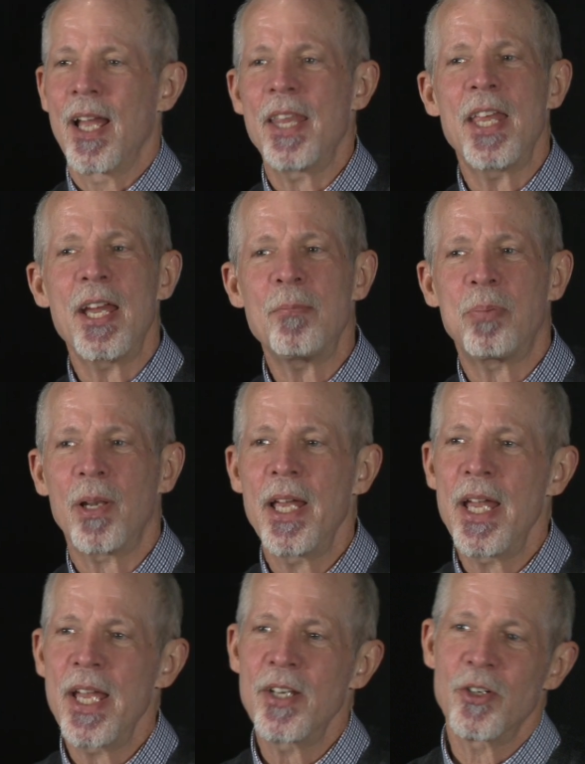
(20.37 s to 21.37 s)
And they'd
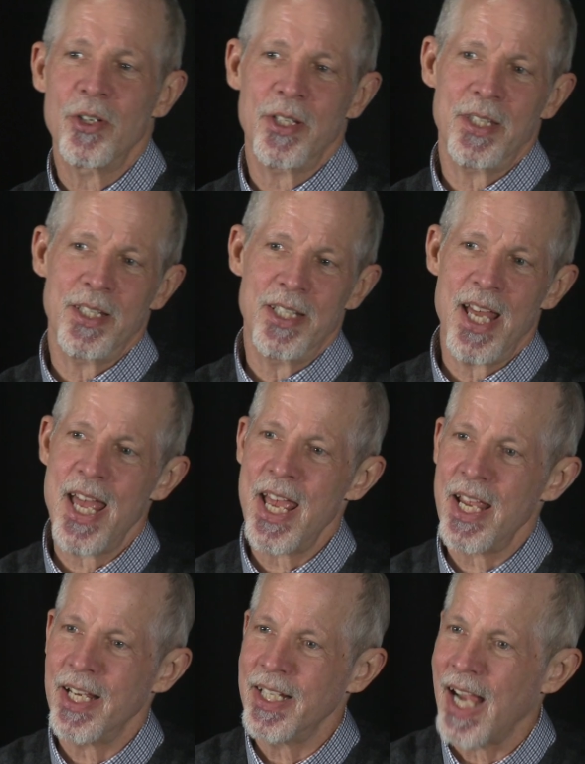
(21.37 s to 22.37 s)
play during the
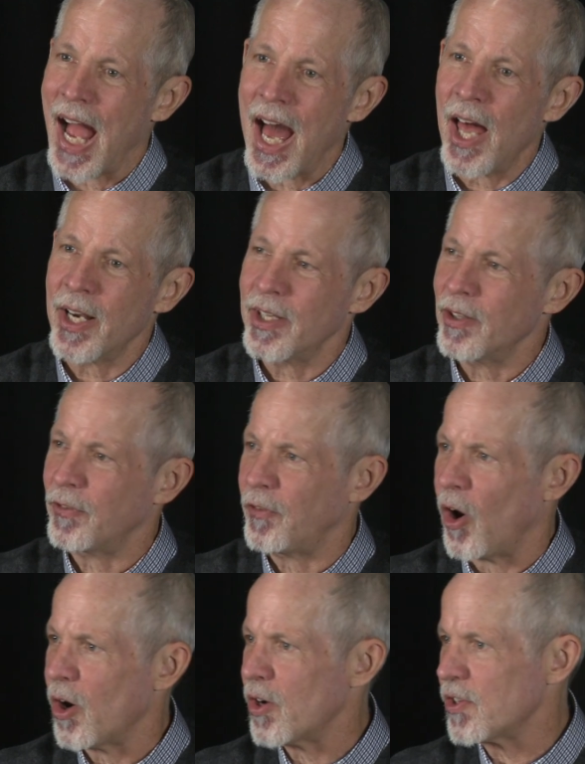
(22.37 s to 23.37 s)
day out in the
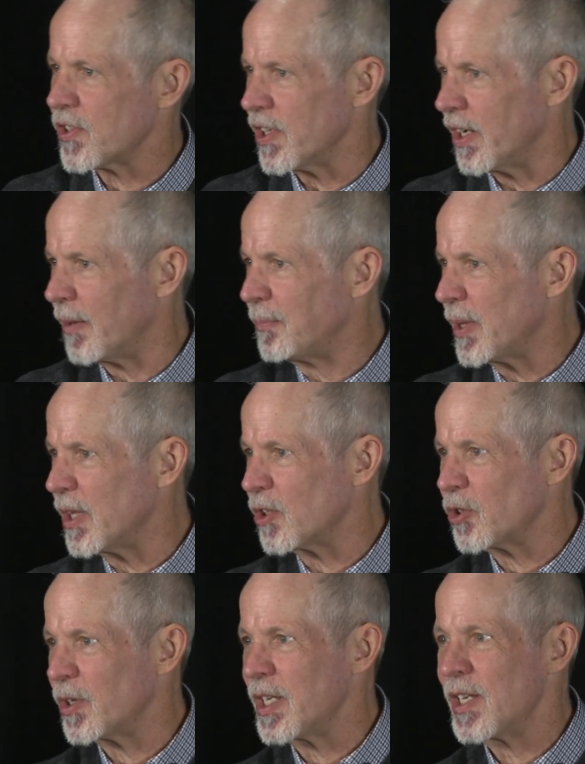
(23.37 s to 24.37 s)
forest and up in the
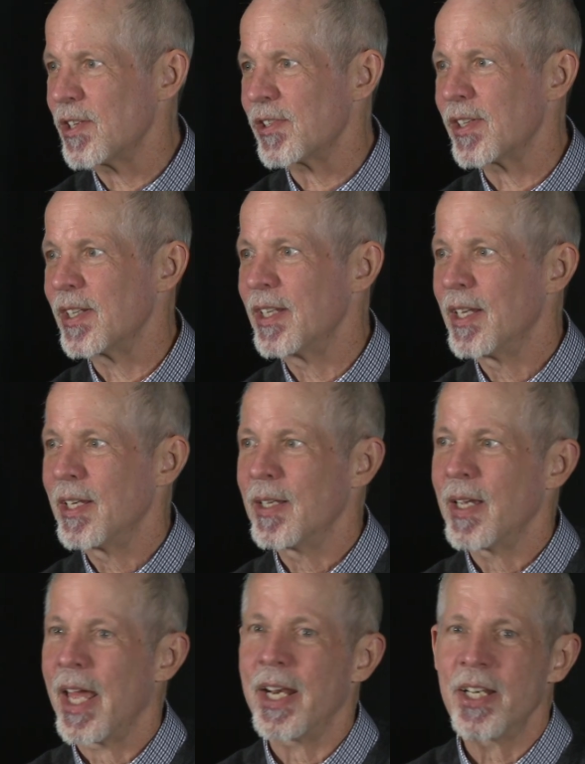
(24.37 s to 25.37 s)
trees.
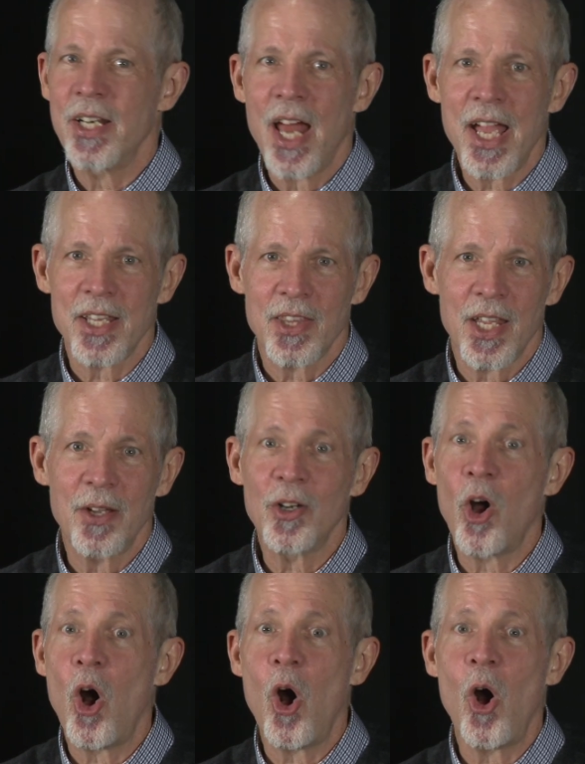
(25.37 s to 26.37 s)
And at night, they
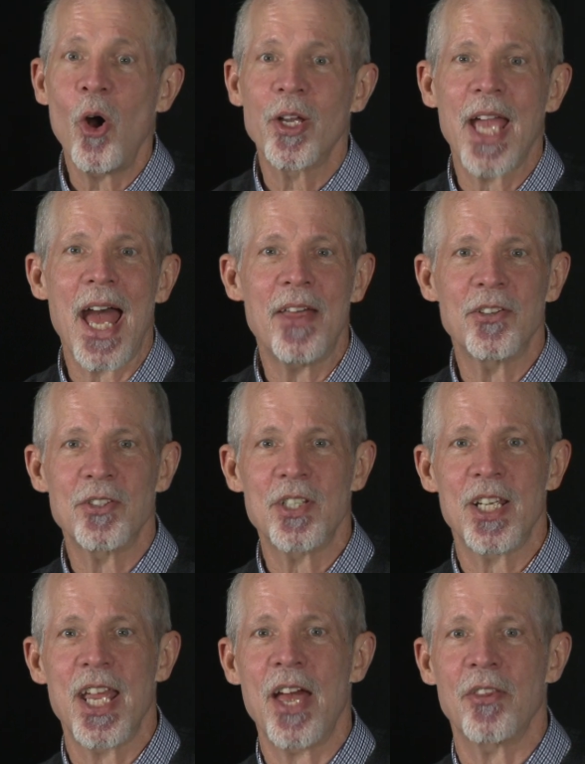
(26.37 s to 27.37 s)
would all gather
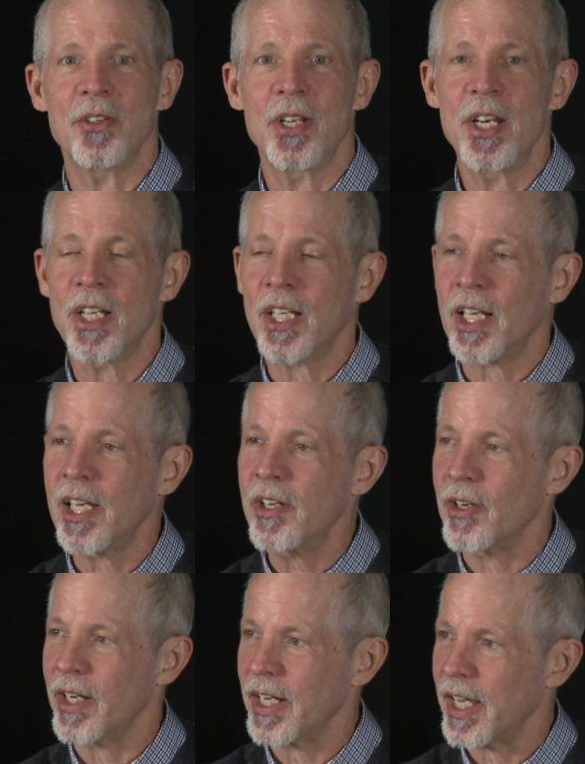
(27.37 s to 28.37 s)
together in a
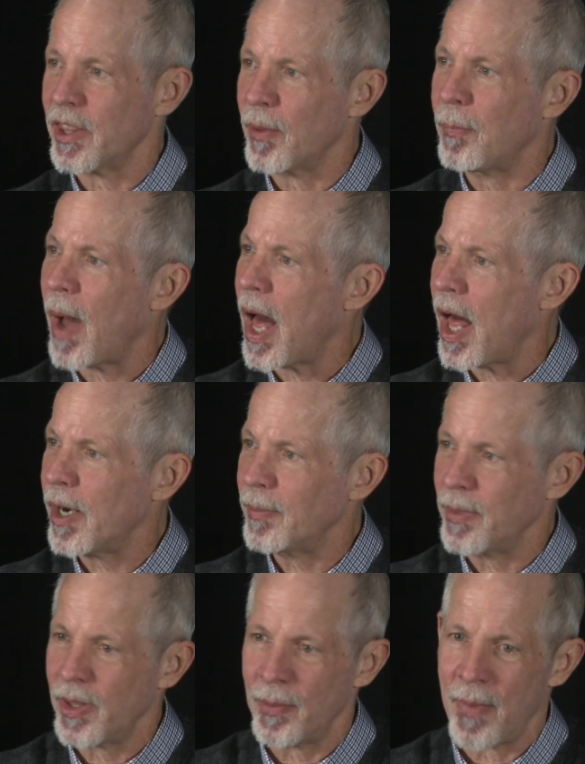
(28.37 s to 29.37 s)
clearing at the
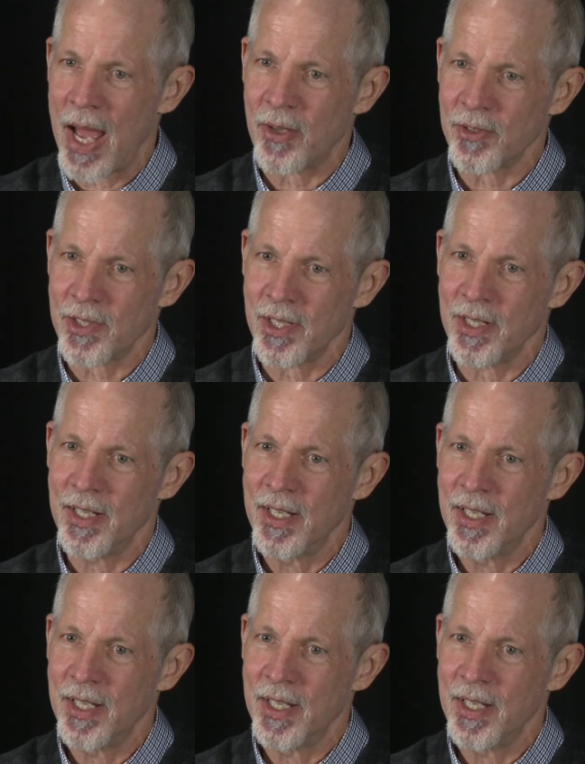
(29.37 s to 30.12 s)
bottom of the mountain.